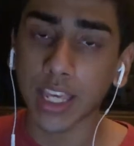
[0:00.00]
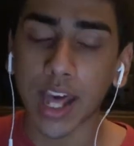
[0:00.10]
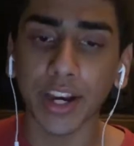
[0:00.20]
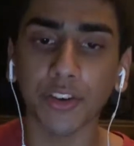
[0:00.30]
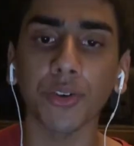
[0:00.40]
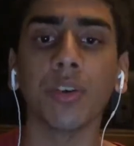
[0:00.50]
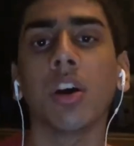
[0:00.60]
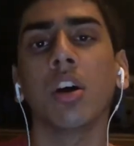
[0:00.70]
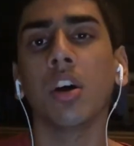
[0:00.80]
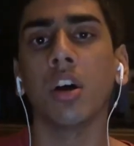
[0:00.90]
character.
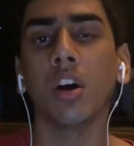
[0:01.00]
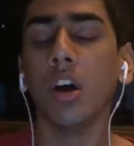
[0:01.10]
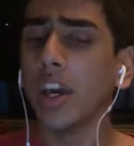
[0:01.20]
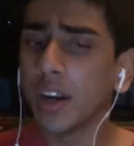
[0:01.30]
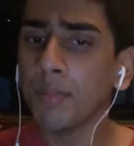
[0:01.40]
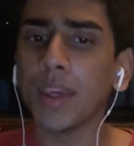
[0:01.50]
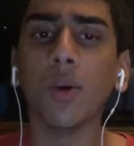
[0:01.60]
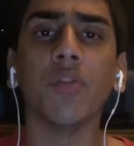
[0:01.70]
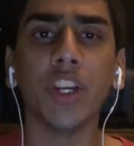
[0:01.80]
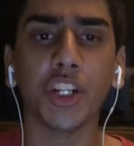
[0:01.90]
In a
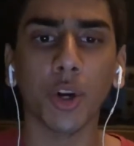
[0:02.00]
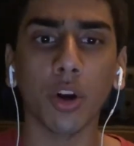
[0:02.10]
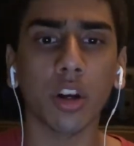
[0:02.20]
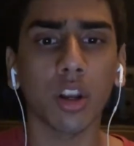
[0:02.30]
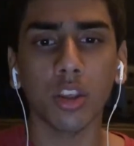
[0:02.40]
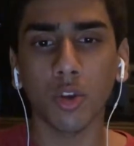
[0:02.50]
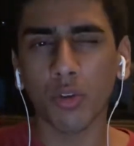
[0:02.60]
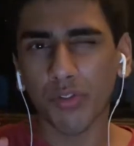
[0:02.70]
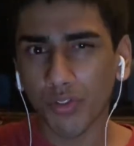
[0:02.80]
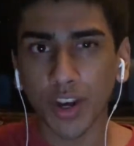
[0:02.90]
POV shot, your
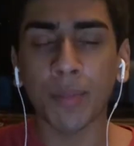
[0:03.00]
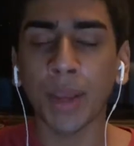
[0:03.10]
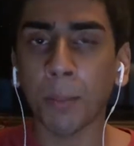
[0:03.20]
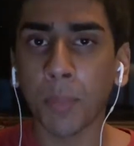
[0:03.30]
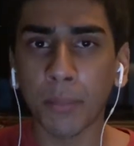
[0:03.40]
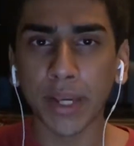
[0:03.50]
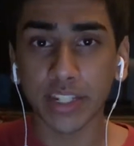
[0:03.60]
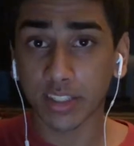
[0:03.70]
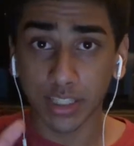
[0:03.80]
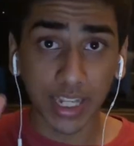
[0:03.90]
framing
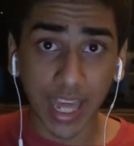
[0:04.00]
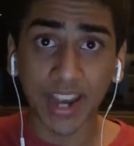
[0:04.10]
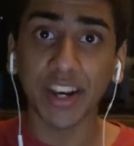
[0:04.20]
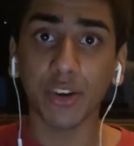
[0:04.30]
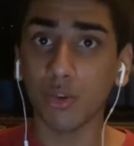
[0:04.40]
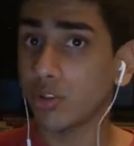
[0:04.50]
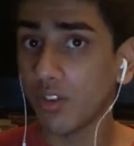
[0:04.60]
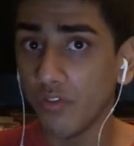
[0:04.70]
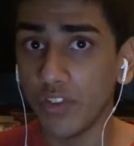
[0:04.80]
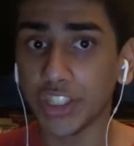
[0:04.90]
mimics the character's
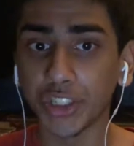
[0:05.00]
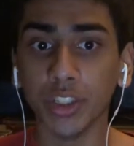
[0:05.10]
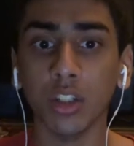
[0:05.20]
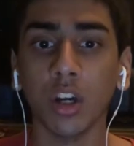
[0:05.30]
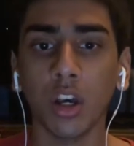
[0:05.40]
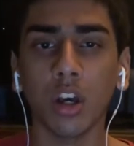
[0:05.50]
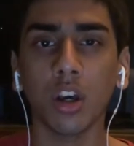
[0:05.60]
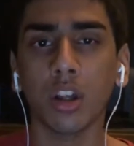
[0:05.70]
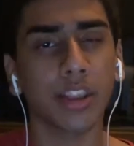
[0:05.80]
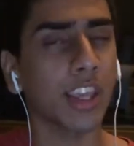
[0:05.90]
vision.
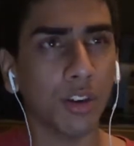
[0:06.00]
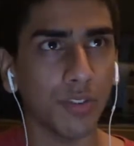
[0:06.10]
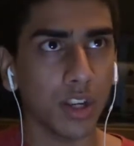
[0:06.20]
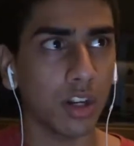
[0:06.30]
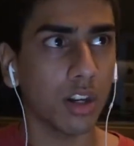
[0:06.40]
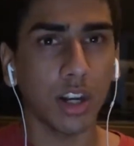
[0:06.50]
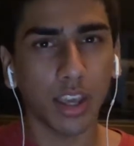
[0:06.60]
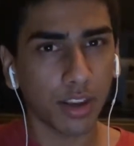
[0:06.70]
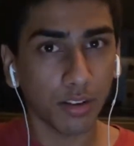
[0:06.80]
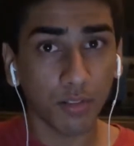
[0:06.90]
Think of it
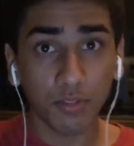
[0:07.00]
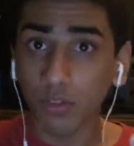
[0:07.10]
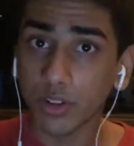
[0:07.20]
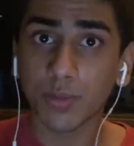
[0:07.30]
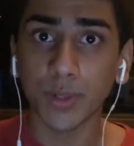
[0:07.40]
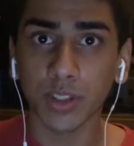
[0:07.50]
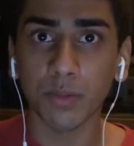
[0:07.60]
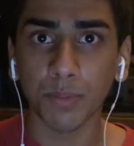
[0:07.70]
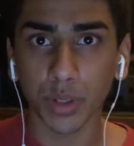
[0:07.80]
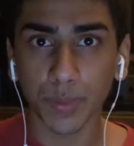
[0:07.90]
like
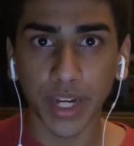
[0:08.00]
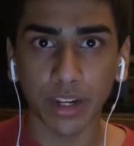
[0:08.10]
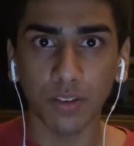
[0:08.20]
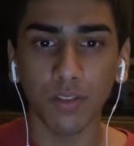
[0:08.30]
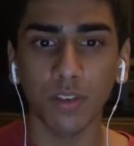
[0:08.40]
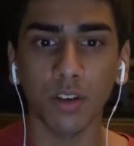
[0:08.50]
first-person perspective.